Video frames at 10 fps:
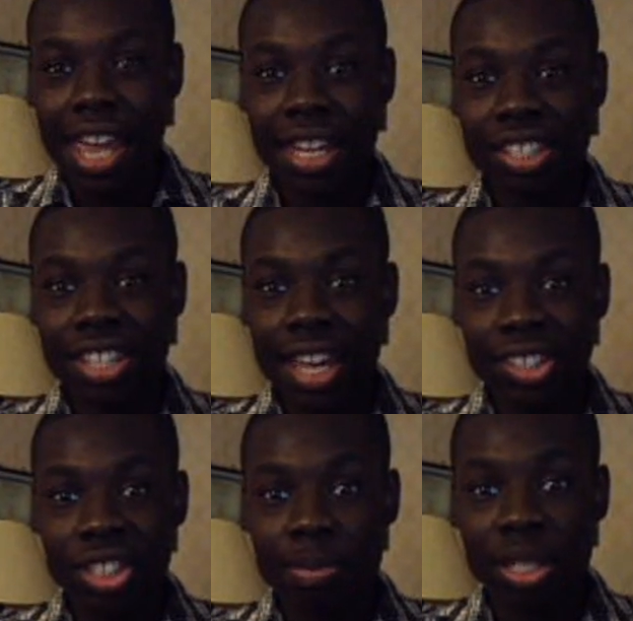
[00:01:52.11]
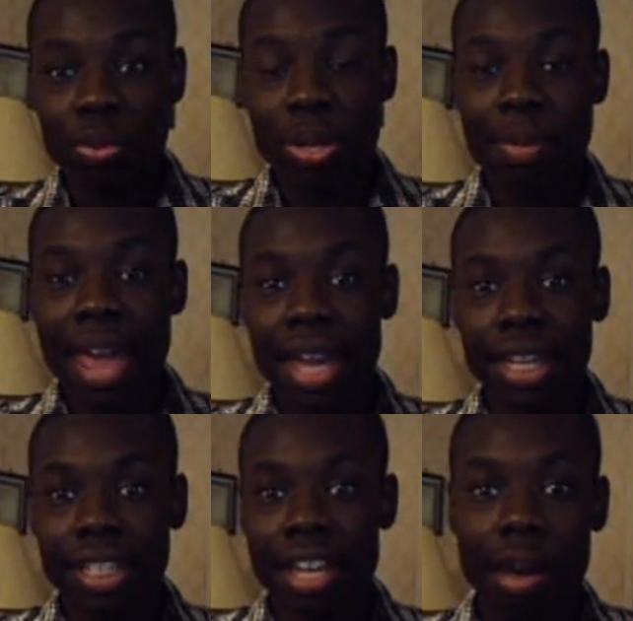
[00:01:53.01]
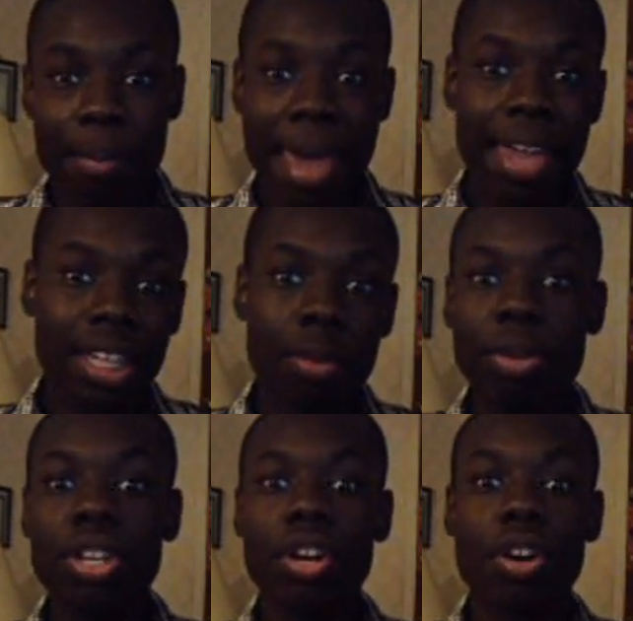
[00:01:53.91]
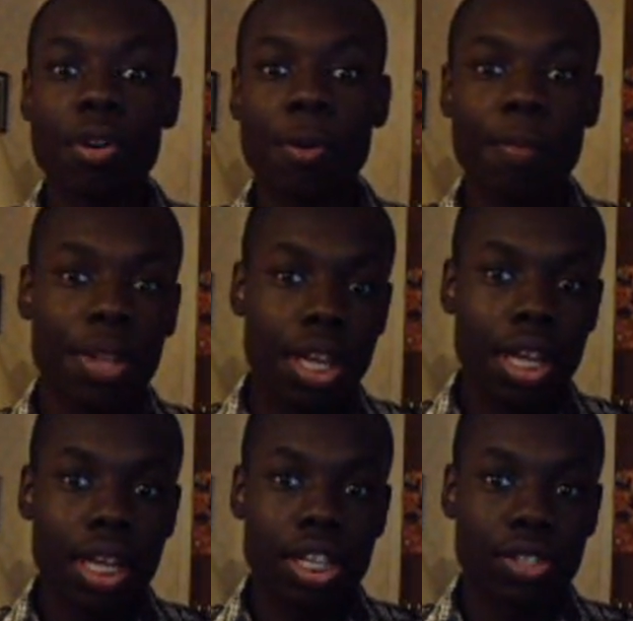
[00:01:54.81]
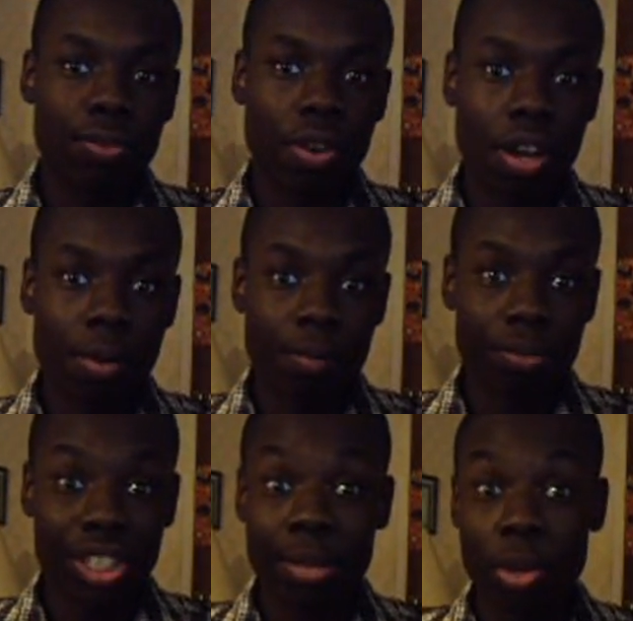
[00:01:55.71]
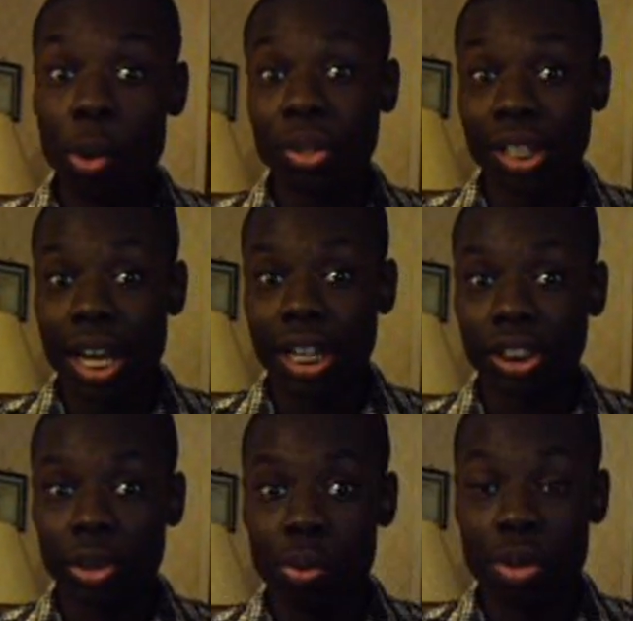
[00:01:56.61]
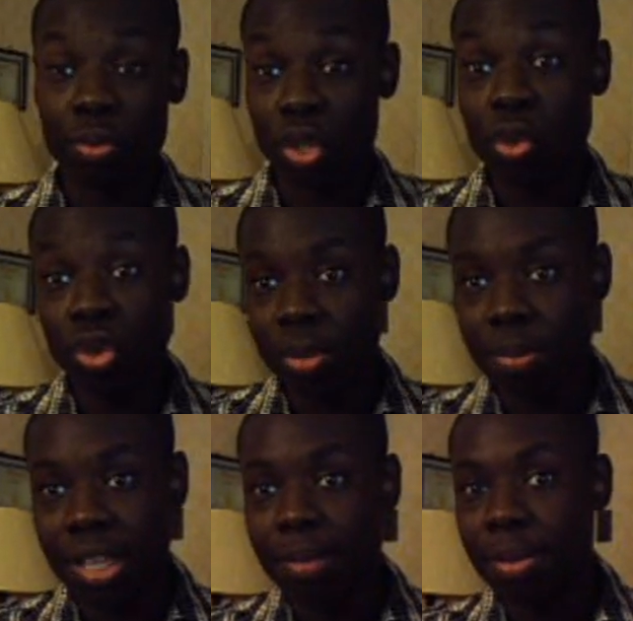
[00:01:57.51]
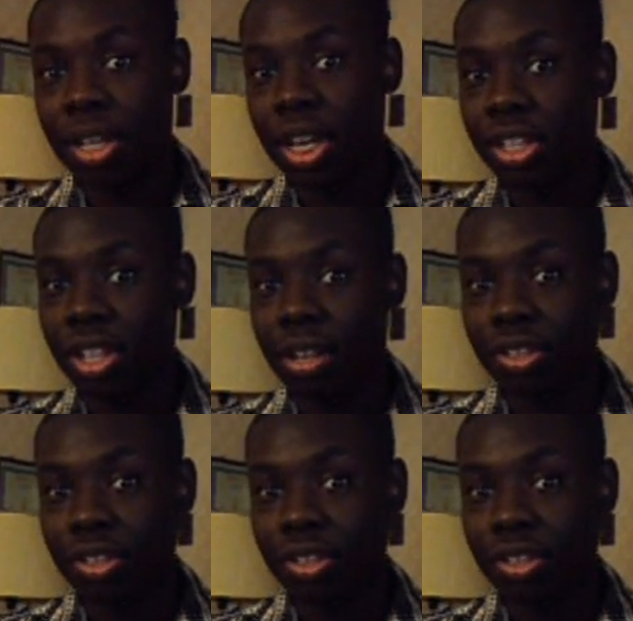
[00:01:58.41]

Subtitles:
And then she actually meets with Maggie. Now, Maggie, we know, is from Team Goldilocks, or what it used to be, because